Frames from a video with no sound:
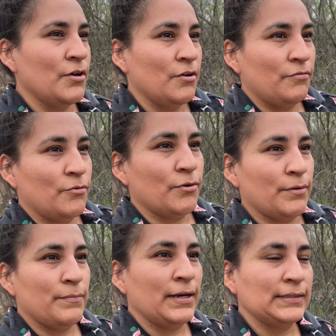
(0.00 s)
for
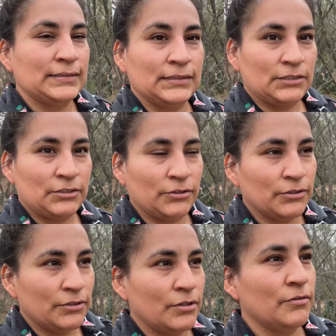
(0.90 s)
my
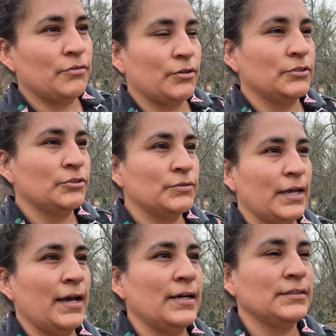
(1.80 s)
sister for her 2
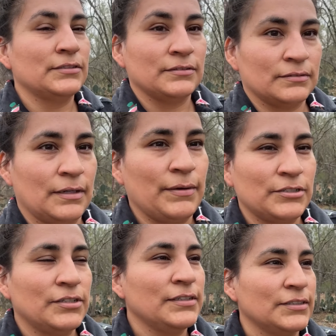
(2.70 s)
cats. So
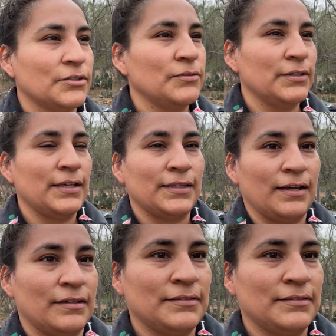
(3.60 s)
actually, let's go look at that.